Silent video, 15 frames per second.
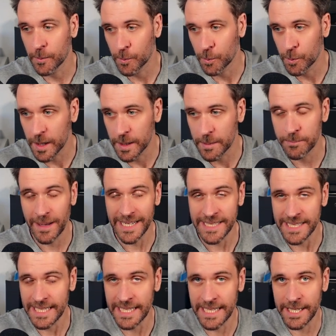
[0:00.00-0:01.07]
we're
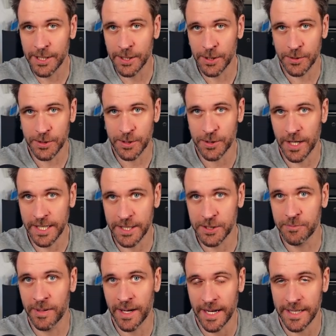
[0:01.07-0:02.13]
basically, trying
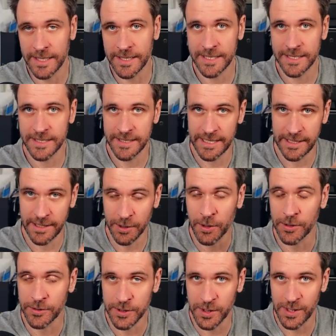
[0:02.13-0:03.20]
to parse the
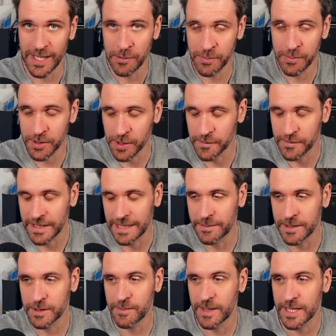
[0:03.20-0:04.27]
console output of the
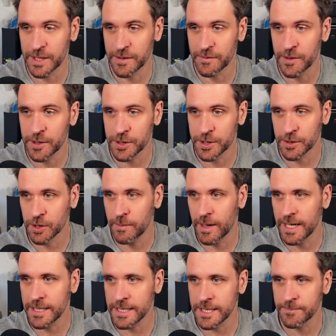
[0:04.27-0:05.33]
ImageMagick version
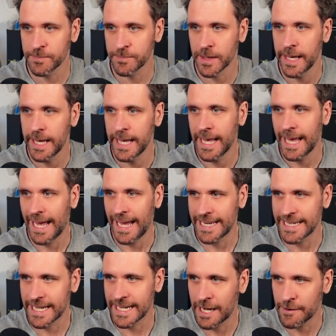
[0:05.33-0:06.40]
command.
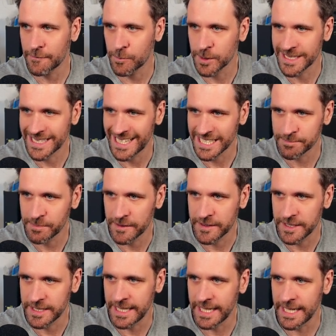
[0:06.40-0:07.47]
And I have one test
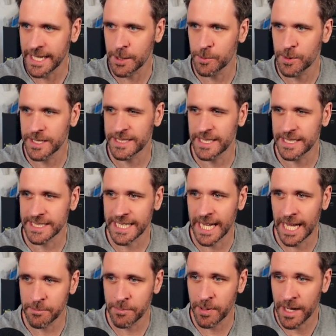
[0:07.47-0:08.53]
method here where it says
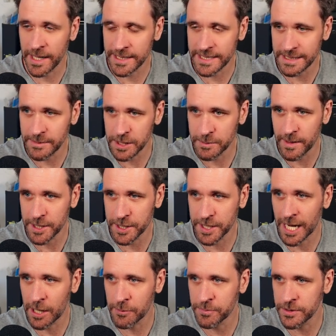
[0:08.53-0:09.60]
can parse ImageMagick
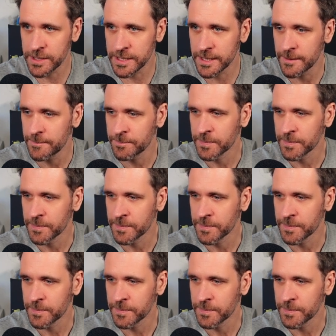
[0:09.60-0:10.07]
output.